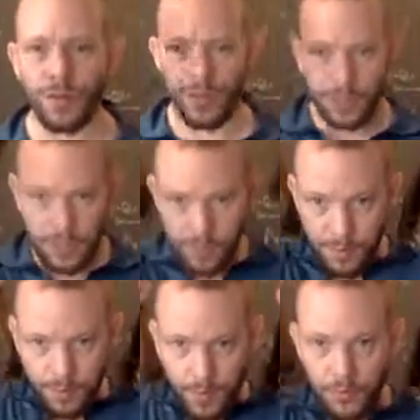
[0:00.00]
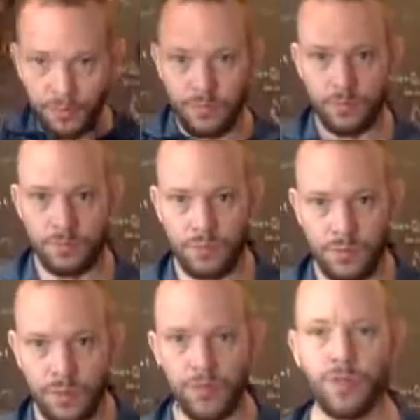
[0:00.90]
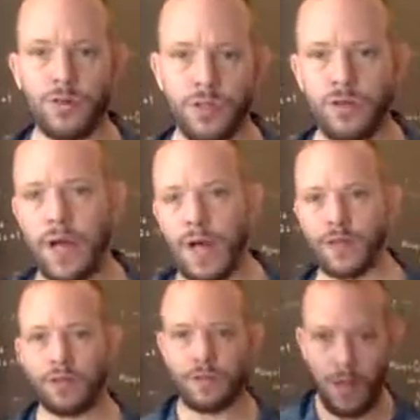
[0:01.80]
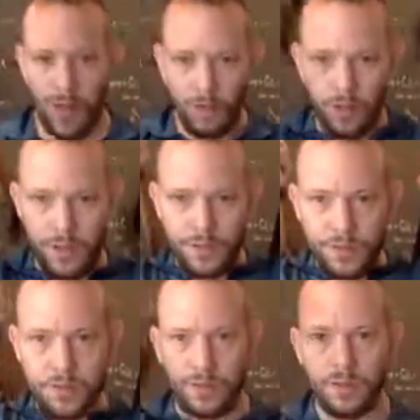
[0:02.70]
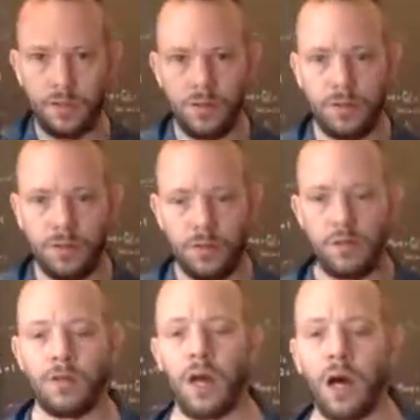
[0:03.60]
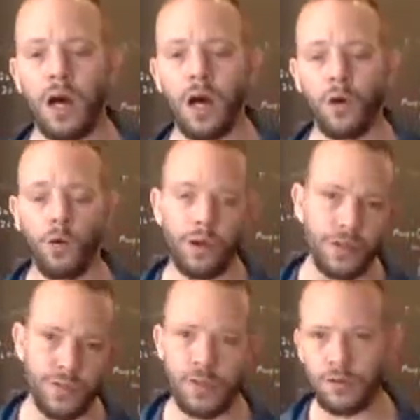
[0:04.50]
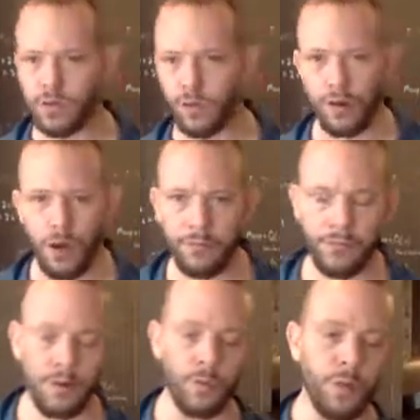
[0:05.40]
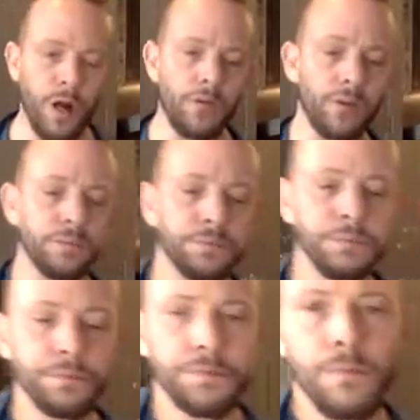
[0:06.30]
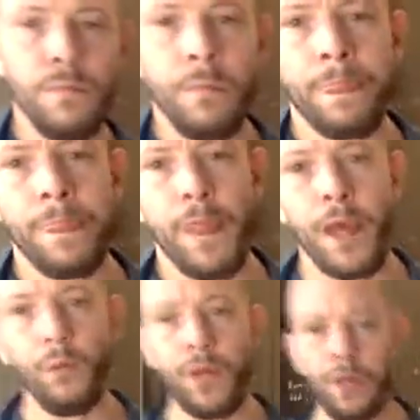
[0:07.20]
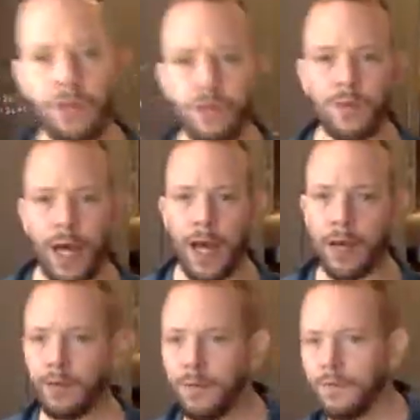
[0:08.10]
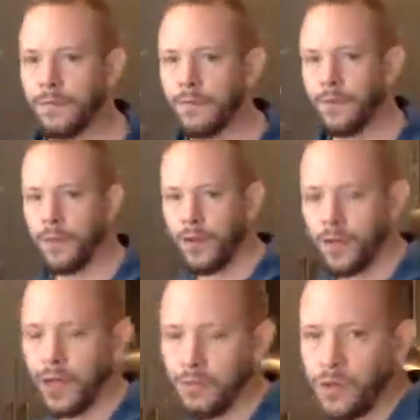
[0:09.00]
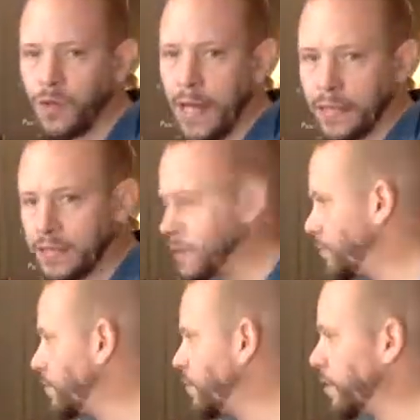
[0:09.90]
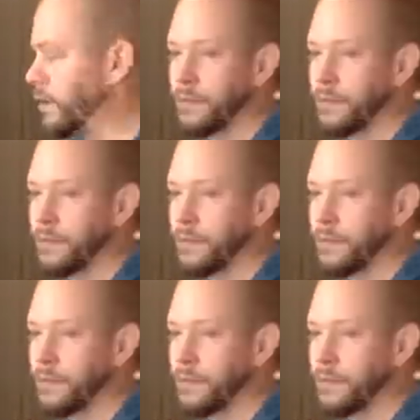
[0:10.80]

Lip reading: You're going to teach people to throw 2 axes at once, or you're just going to show it off for them, whatever. And when you do that, you're going to have 2 axes in the board